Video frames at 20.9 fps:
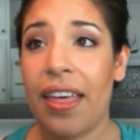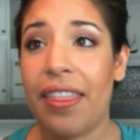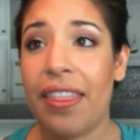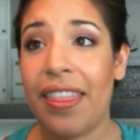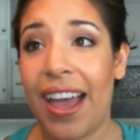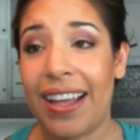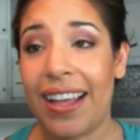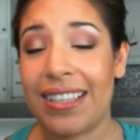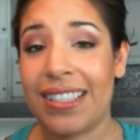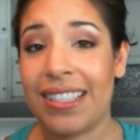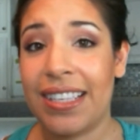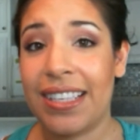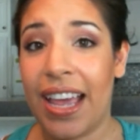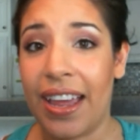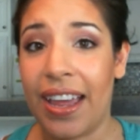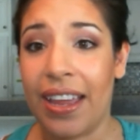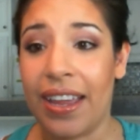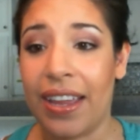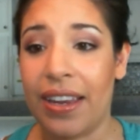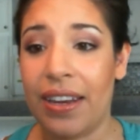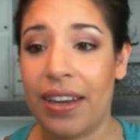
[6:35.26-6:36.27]
That
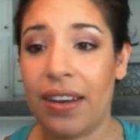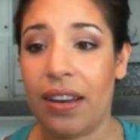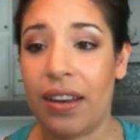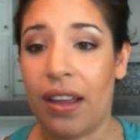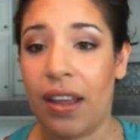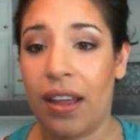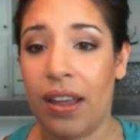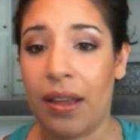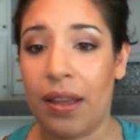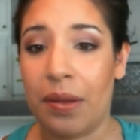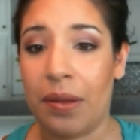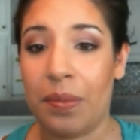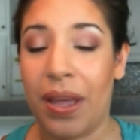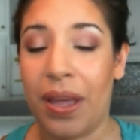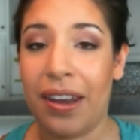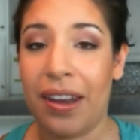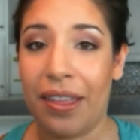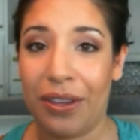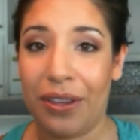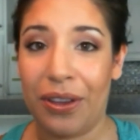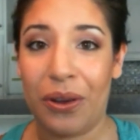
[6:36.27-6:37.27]
said,
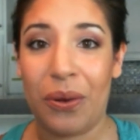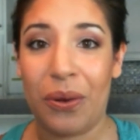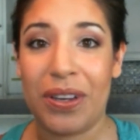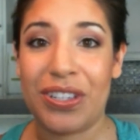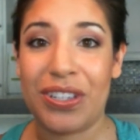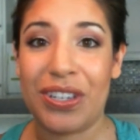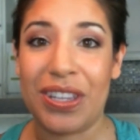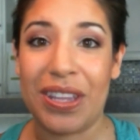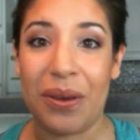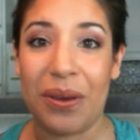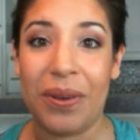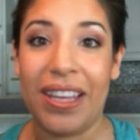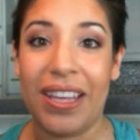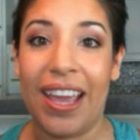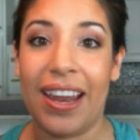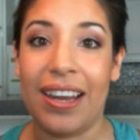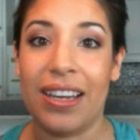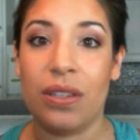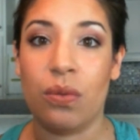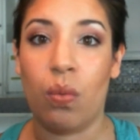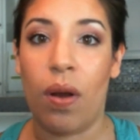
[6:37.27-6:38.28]
another question that we
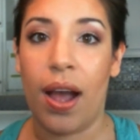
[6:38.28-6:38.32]
get is,